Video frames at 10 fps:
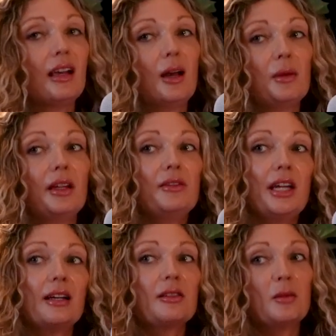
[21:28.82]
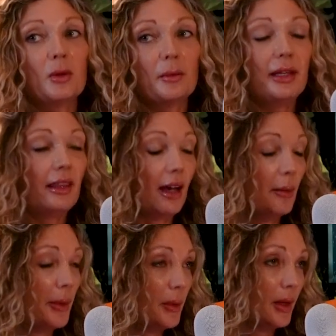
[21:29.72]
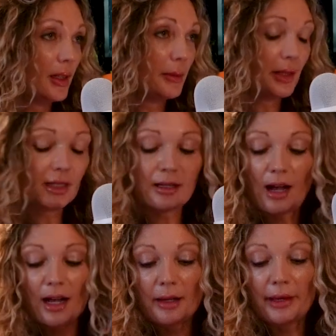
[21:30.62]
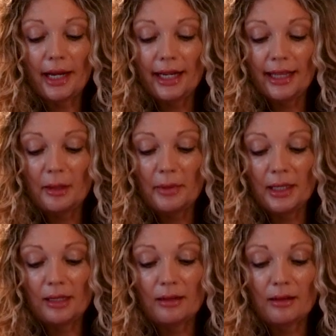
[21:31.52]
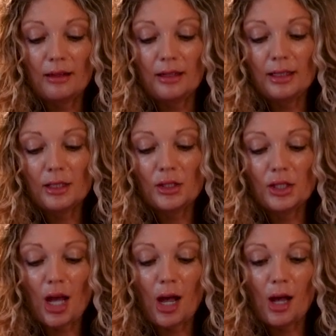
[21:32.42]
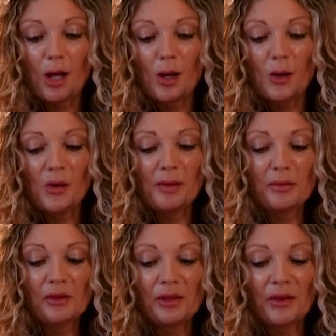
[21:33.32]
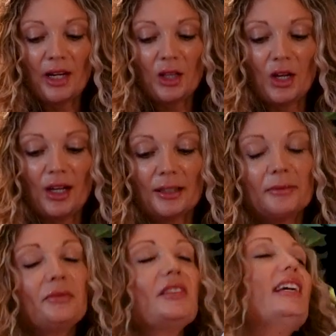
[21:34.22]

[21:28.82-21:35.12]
I would love to ask you more about that, but we're not supposed to talk about anything political. So, moving right along,